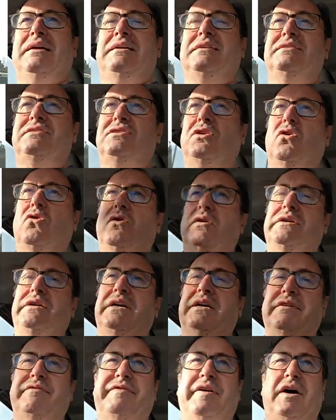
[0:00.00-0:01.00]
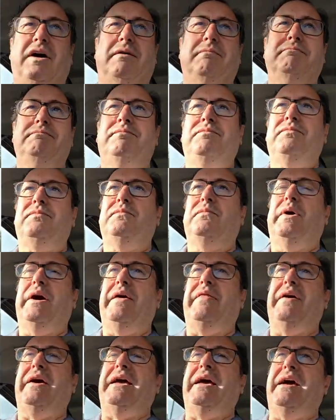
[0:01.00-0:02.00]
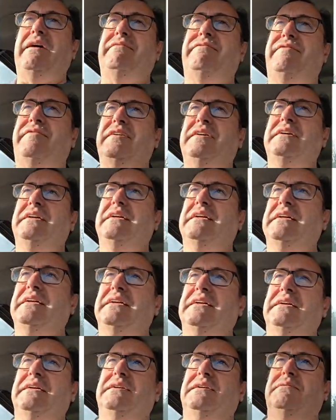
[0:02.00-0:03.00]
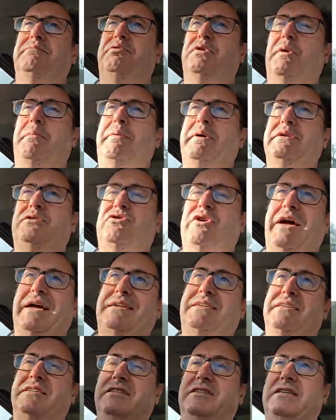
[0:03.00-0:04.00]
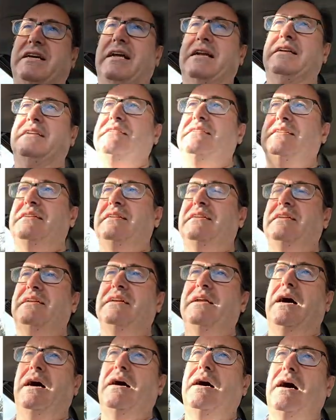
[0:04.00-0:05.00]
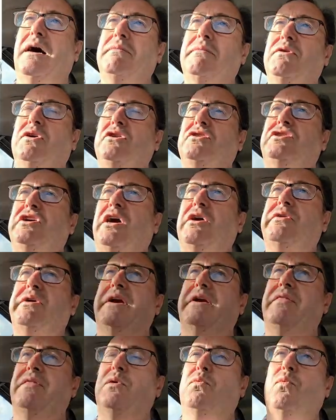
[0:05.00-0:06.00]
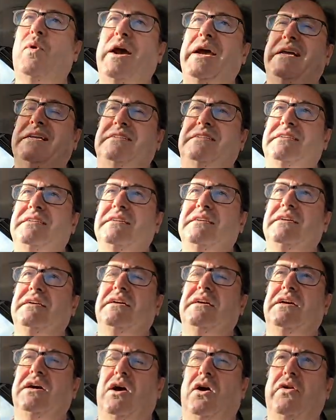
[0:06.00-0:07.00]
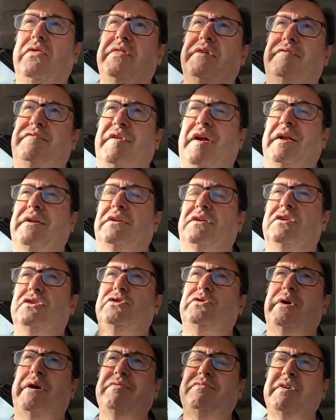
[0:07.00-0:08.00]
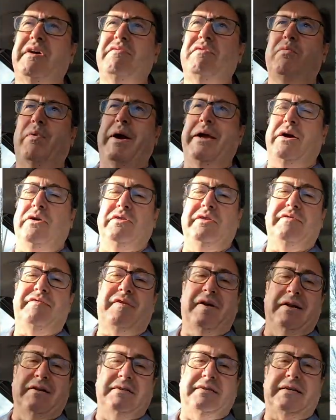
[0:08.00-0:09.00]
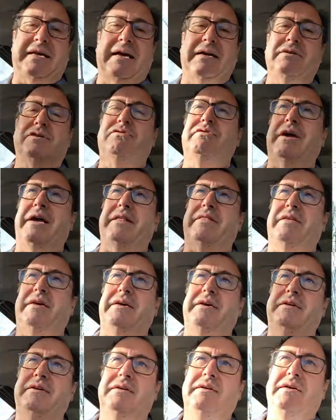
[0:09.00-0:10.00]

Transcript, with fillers: stored at a farm where they have proper tractors, and I'm not joking, the weight on the front, because you have to have a weight on the front to counteract the